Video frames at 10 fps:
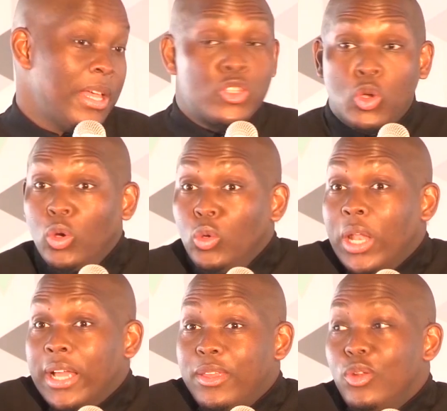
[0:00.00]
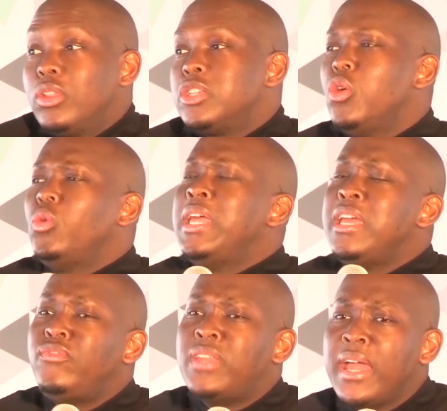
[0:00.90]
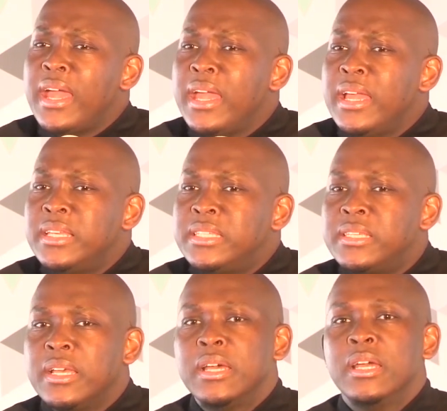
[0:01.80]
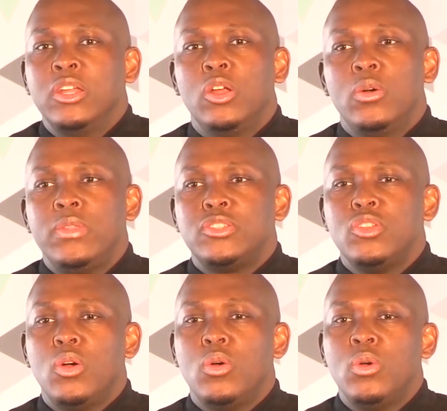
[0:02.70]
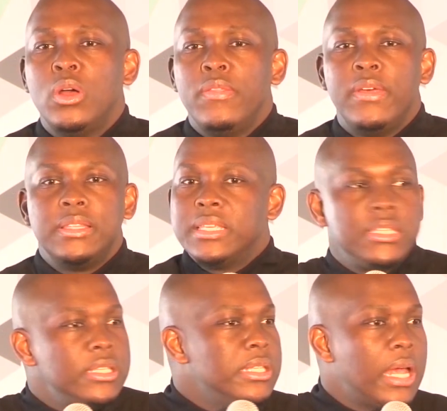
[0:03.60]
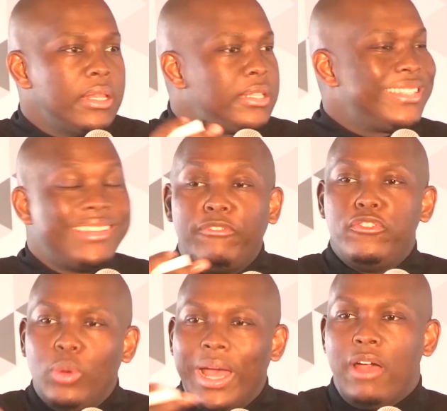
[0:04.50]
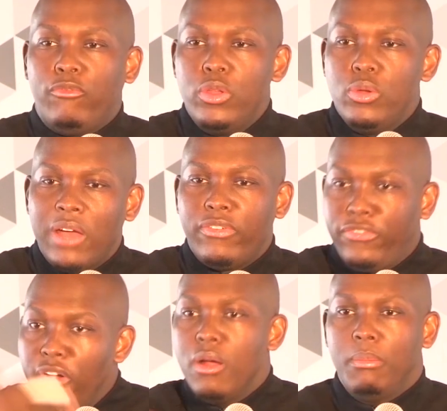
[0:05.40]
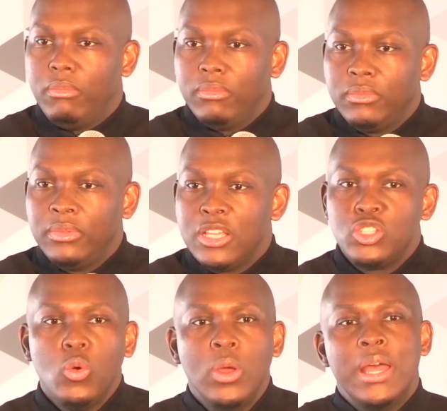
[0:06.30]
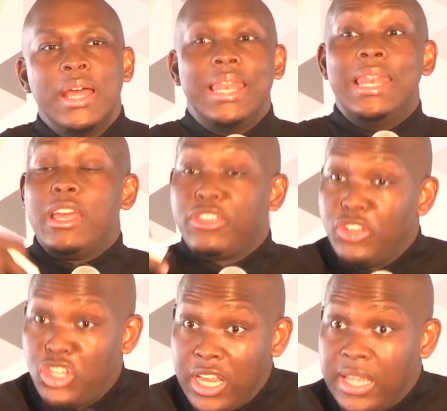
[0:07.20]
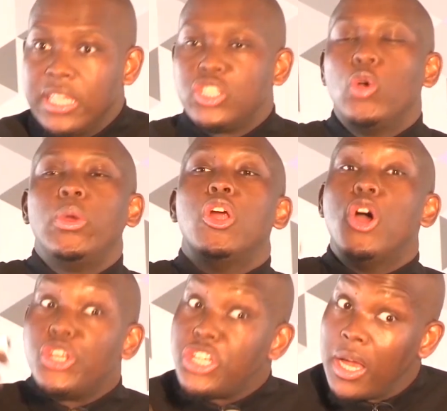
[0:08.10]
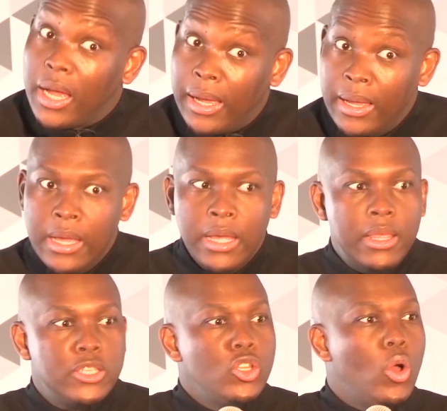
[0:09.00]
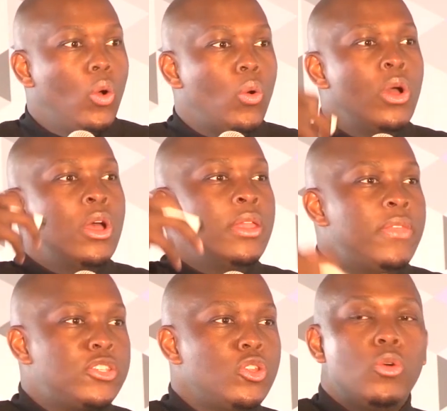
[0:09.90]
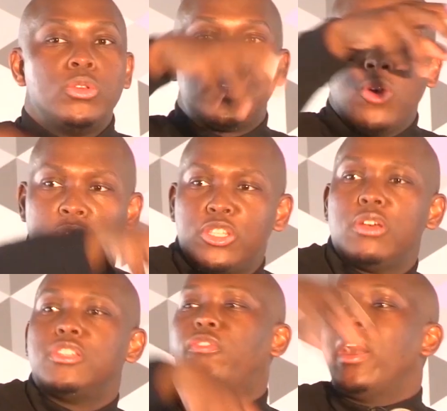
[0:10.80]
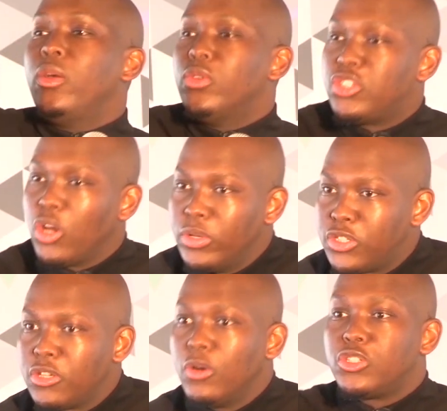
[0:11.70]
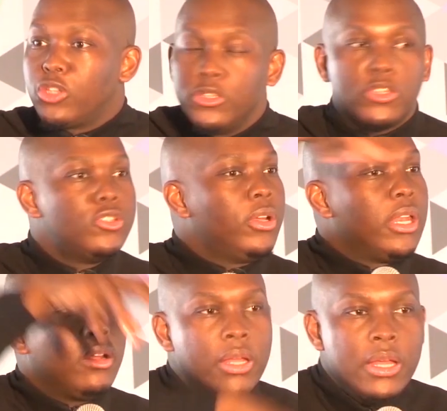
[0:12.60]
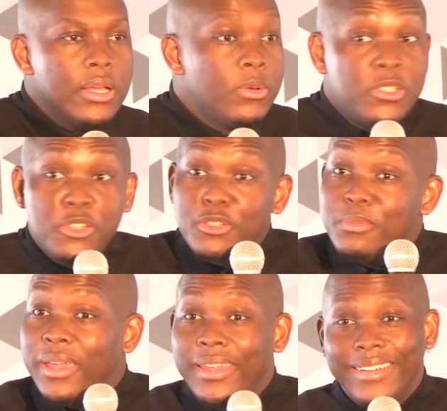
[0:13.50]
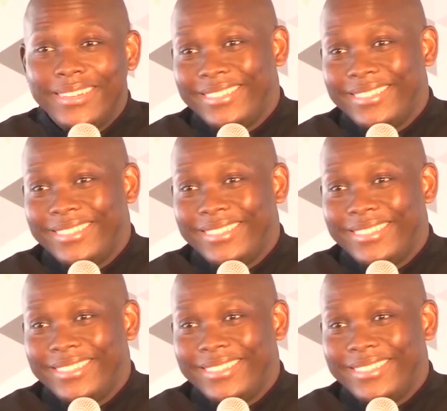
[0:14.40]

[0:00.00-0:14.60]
It's cool, like, there's no leave days, there's just none of the stuff you have when you have a firm. There's no lethargy, there's no inertia, there's no so-and-so is fighting with so-and-so is not getting on. It was just me.